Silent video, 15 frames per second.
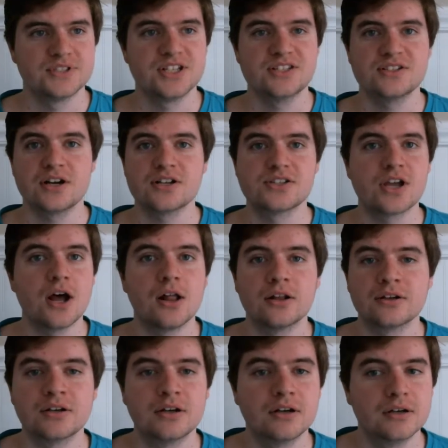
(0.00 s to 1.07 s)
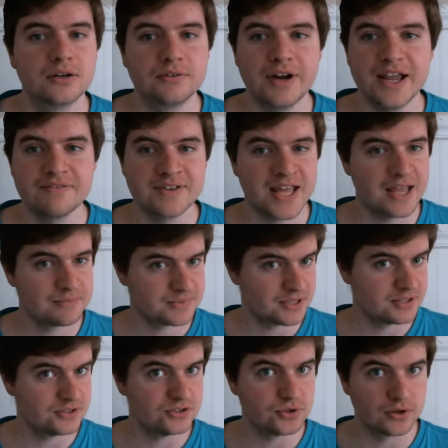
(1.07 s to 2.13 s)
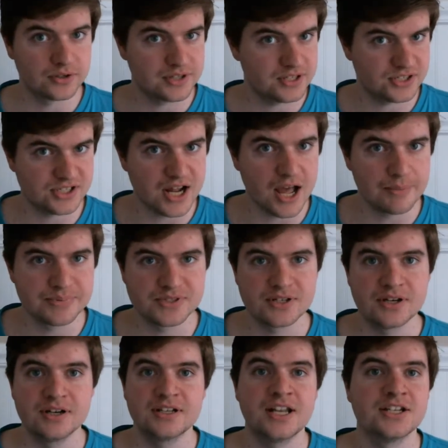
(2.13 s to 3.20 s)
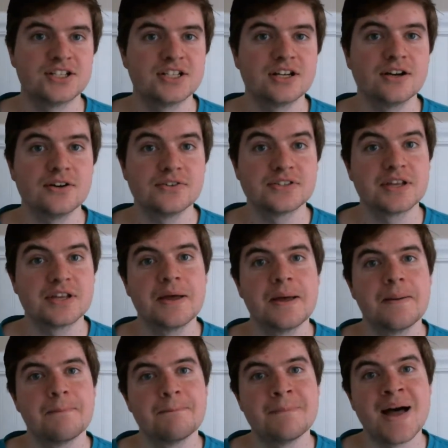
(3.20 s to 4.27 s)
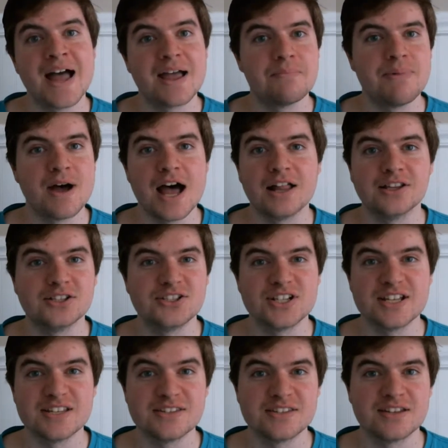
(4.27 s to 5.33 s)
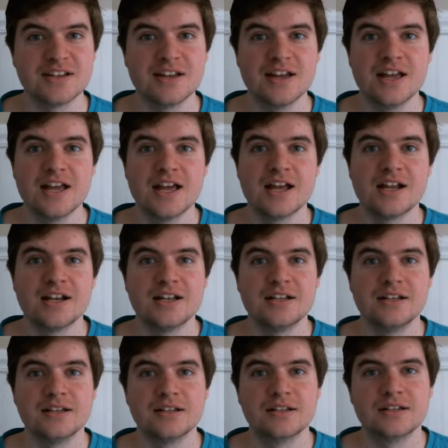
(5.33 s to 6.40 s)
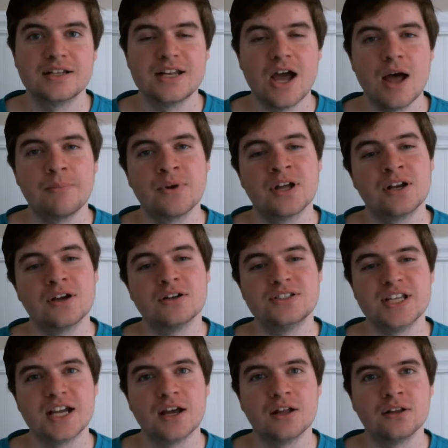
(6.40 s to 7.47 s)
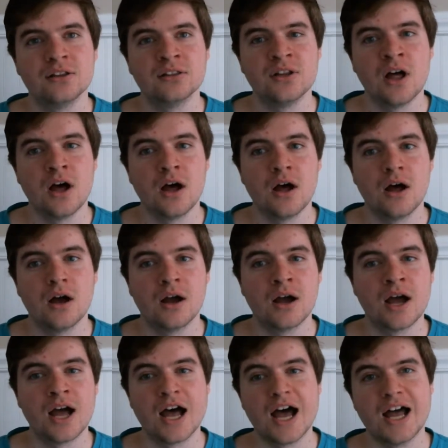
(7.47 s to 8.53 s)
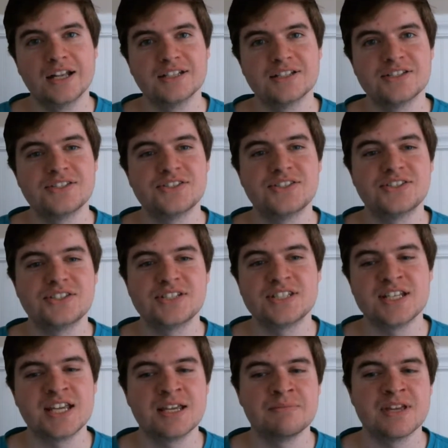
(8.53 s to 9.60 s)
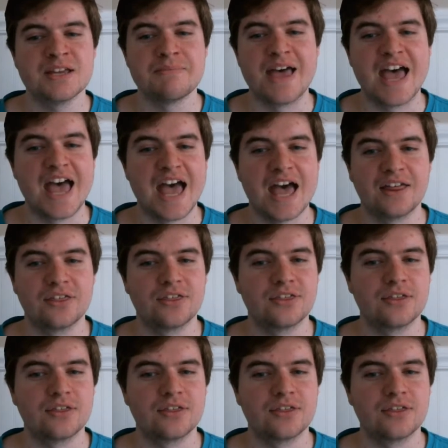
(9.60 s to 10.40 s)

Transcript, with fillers: she starts calling her an array of names, and Dorothy stops her, and then she goes, My apologies. Now I'm going to go take a long, hot, steamy bath